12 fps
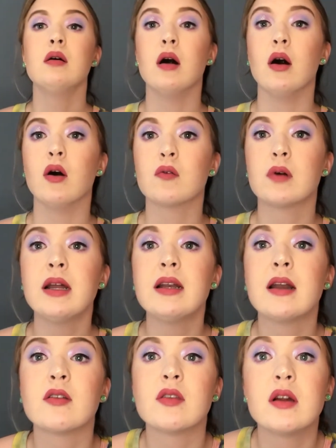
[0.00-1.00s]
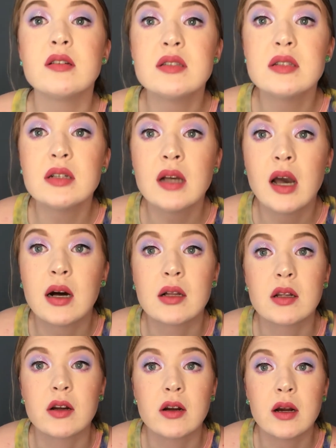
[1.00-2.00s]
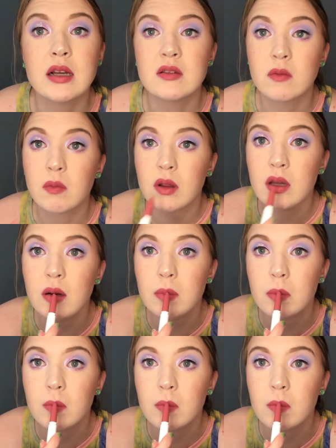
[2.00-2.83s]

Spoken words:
All right, now there's the color. It's really